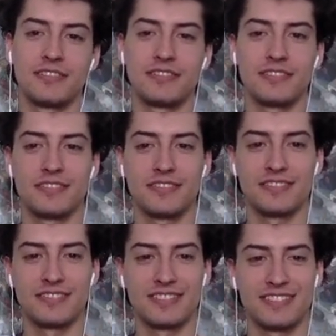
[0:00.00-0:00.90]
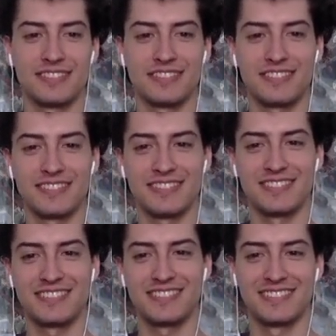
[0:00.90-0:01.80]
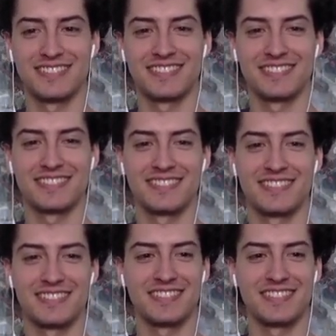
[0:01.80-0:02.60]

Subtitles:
No words are spoken by the person on screen.